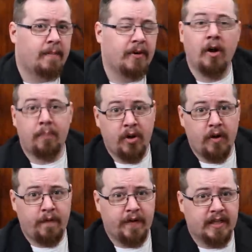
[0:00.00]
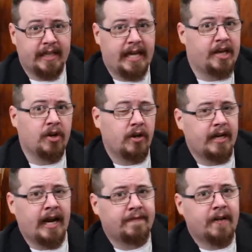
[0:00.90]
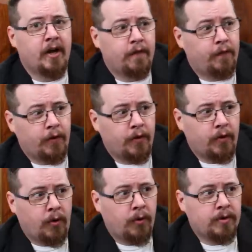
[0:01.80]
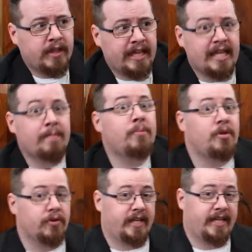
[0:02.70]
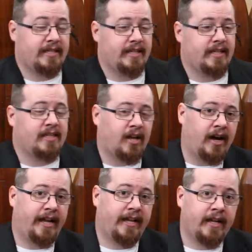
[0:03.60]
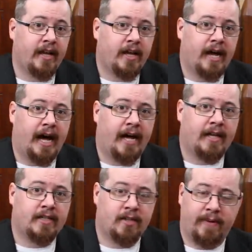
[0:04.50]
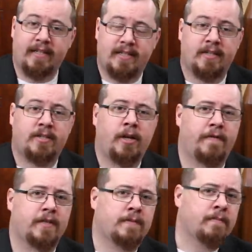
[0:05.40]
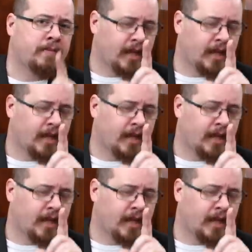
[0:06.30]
but not perfectly, and not enough for all the impurities in this iron to raise to the surface.